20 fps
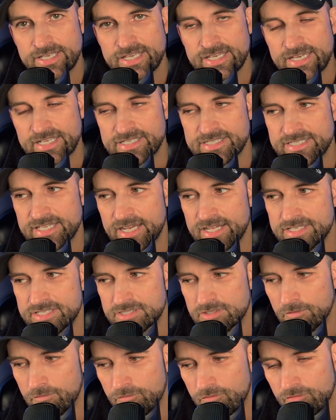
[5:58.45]
It starts
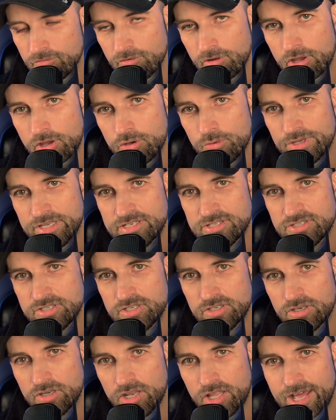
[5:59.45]
to flow into
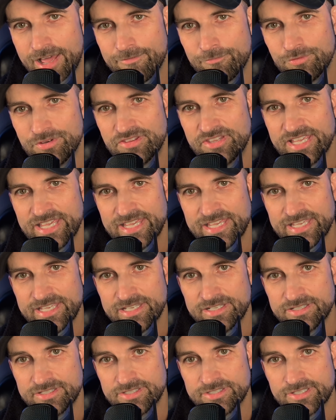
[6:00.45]
your life with
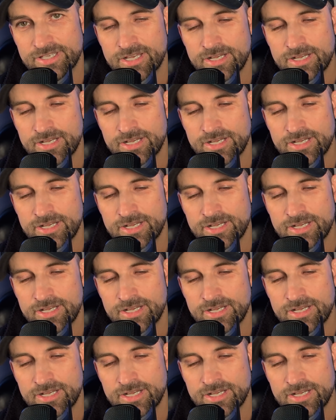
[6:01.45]
ease